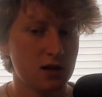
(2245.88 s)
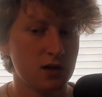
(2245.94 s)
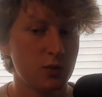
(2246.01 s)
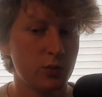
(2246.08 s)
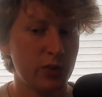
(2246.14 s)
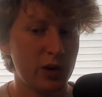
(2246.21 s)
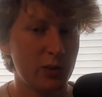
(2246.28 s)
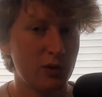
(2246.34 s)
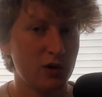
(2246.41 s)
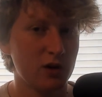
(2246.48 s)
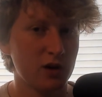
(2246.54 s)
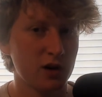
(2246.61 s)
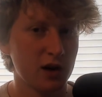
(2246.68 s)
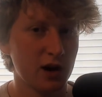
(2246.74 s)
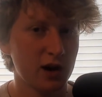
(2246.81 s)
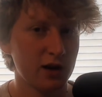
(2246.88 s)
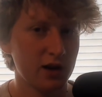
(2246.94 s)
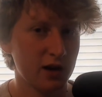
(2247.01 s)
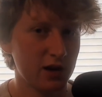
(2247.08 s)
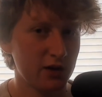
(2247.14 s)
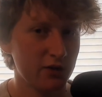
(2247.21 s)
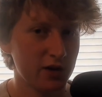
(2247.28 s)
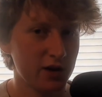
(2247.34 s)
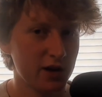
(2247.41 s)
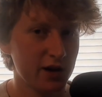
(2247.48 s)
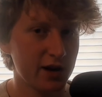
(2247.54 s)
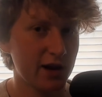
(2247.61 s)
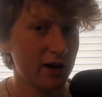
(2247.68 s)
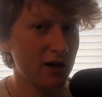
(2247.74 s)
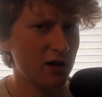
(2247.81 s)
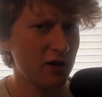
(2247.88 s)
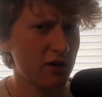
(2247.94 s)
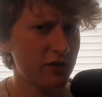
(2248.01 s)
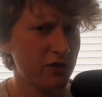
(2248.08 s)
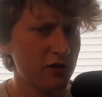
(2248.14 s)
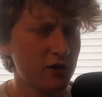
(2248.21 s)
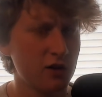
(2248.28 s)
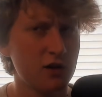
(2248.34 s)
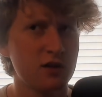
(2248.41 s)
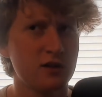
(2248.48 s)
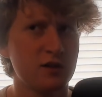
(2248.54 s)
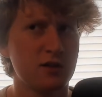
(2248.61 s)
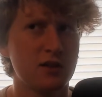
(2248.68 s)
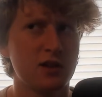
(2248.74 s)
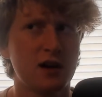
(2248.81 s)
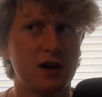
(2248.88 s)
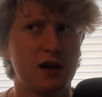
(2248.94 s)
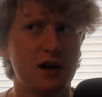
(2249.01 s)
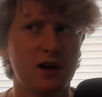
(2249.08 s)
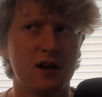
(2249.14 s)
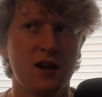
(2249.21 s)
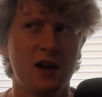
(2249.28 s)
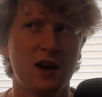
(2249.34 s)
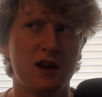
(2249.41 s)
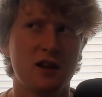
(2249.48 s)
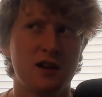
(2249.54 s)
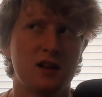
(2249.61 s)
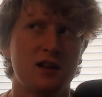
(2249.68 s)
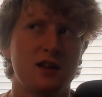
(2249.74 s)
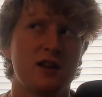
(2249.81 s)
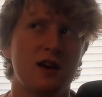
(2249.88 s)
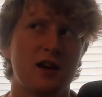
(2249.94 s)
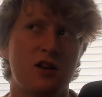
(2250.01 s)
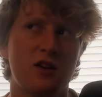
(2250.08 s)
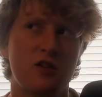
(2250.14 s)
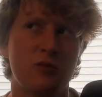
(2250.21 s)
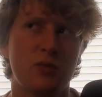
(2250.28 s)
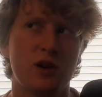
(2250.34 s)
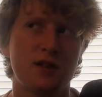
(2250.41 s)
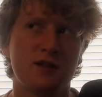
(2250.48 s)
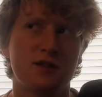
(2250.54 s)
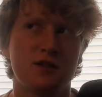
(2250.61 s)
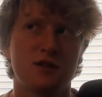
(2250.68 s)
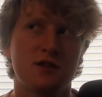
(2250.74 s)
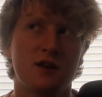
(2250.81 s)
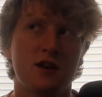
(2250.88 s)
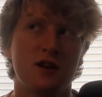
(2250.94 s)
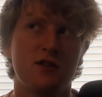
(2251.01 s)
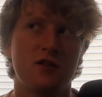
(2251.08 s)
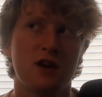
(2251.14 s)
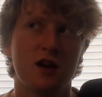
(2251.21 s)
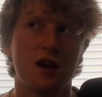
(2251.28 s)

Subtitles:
people are kind of given a day off, or it's not a day off, but it's just kind of like,